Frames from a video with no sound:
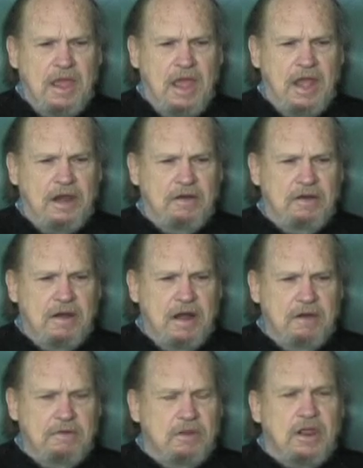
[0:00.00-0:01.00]
And
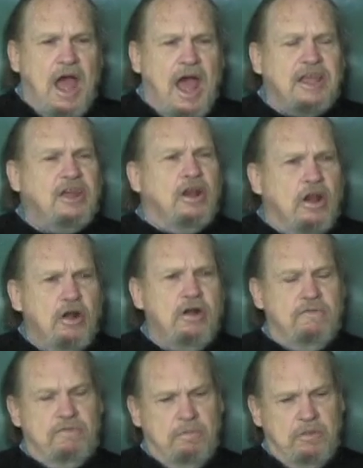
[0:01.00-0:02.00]
I could
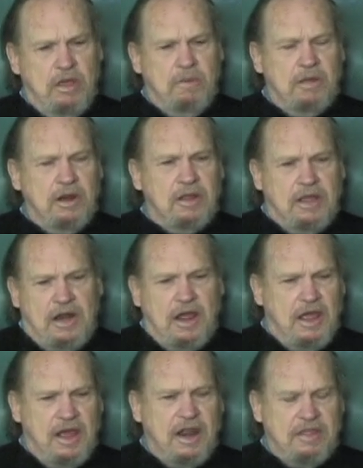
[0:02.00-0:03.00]
learn from them, and
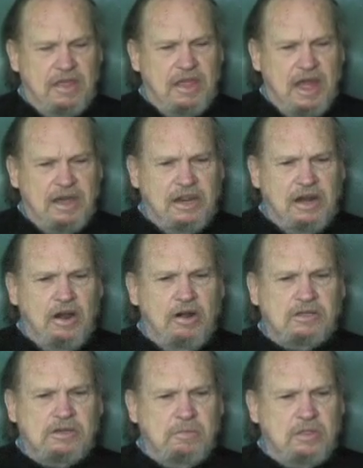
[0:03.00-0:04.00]
I think I did
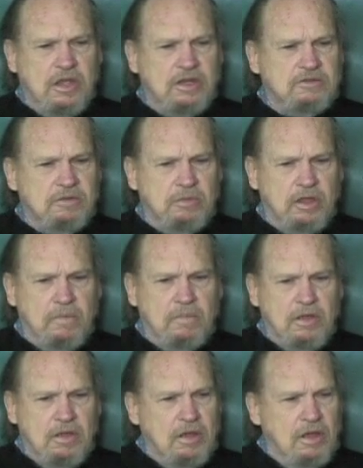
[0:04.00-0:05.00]
learn some things from them.
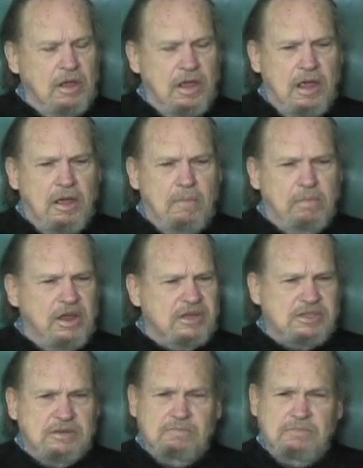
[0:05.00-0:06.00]

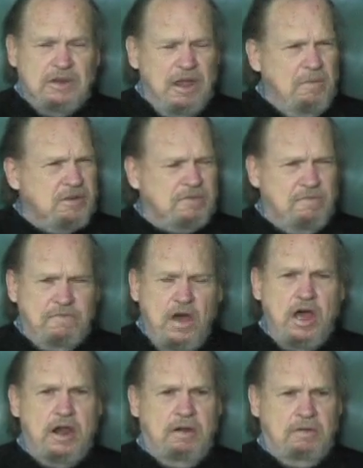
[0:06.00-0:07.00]
Plus, it was
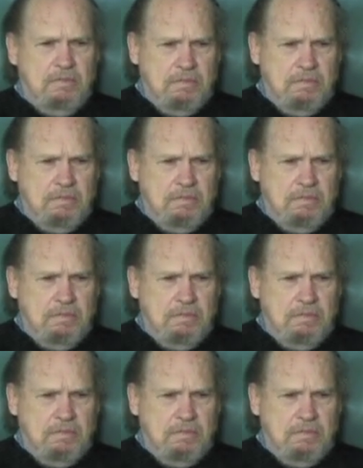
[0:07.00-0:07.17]
fun.